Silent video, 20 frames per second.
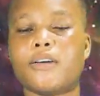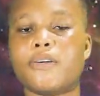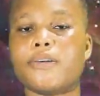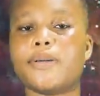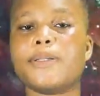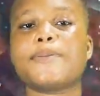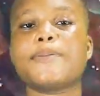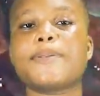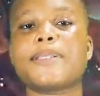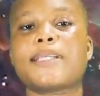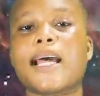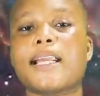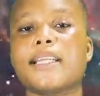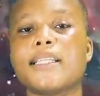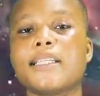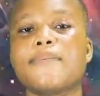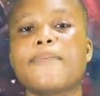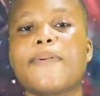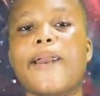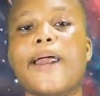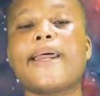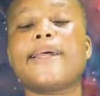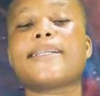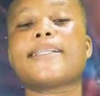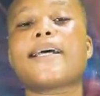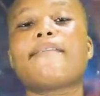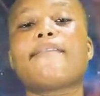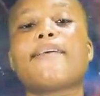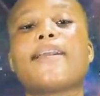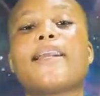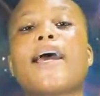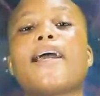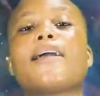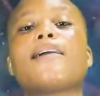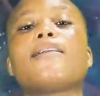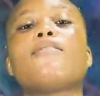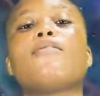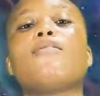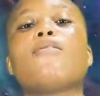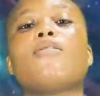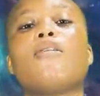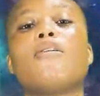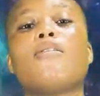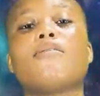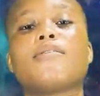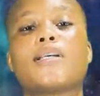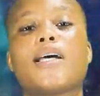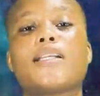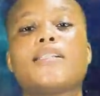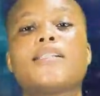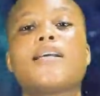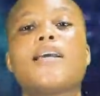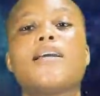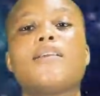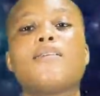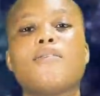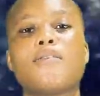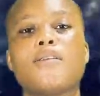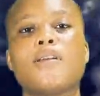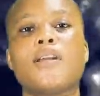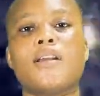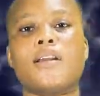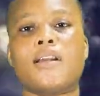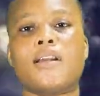which means that these planets have a likelihood of sustaining